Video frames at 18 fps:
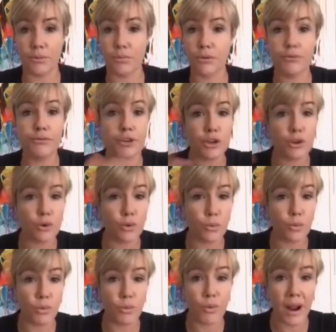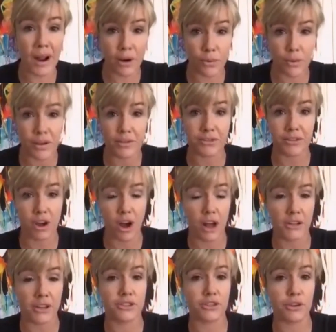review where we've
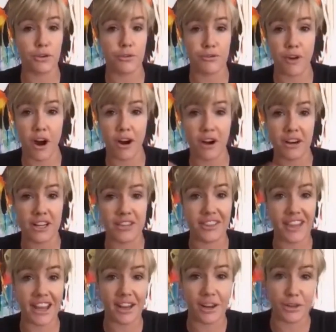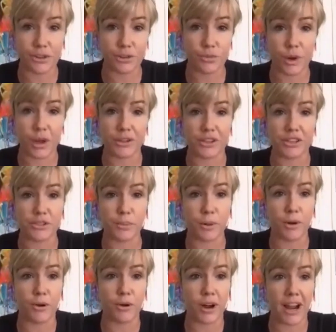gone so far in the health and wellness
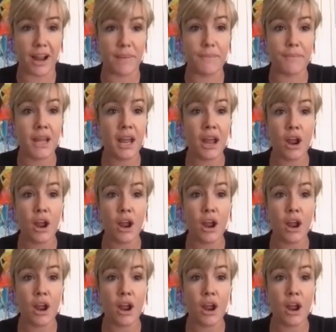program,